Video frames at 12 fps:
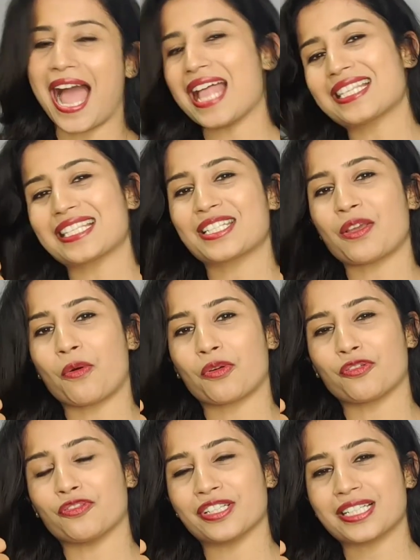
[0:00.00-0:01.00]
and stay
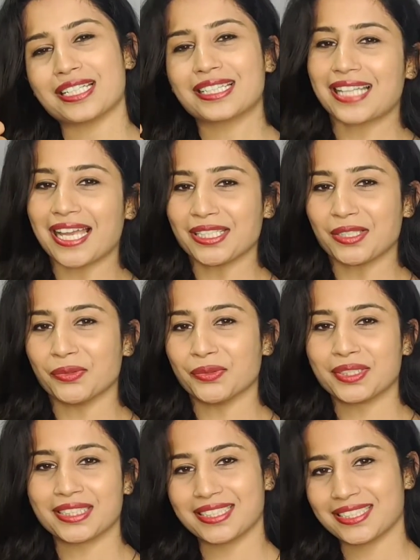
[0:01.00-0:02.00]
oral Thank
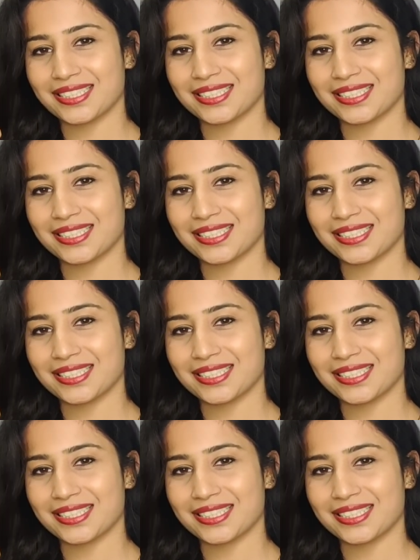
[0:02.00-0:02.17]
you.